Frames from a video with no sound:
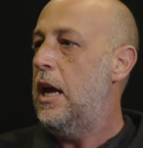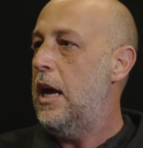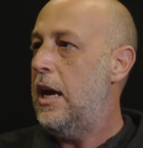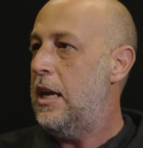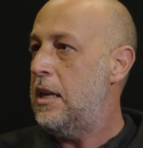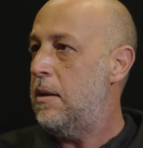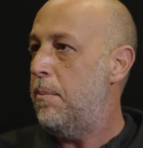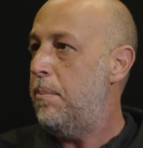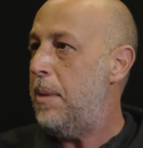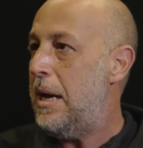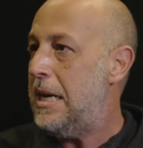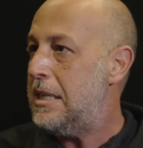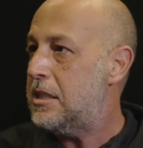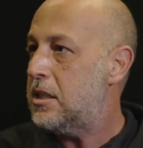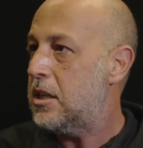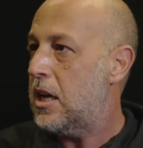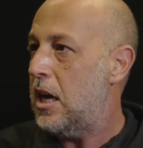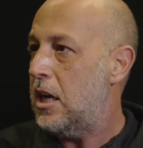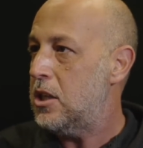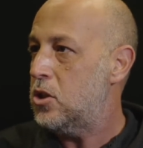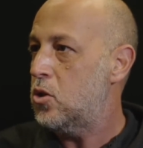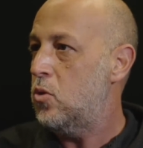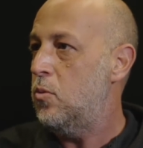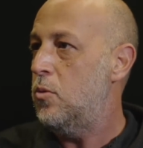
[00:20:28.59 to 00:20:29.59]
and the best
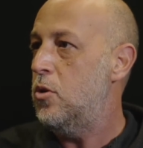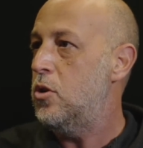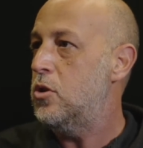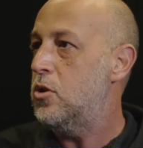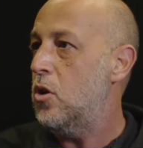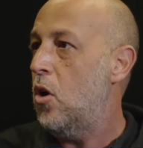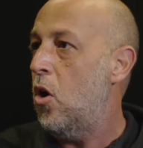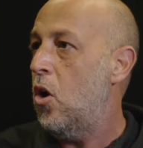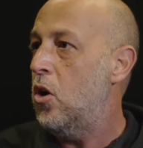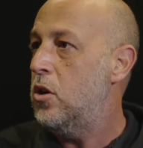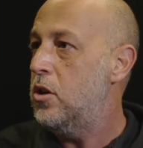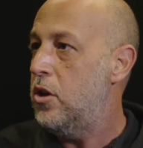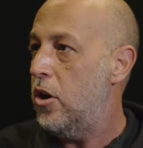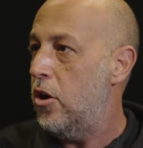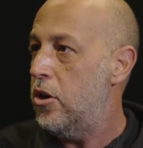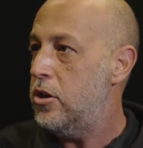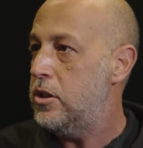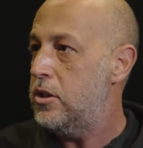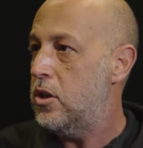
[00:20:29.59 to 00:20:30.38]
customers on their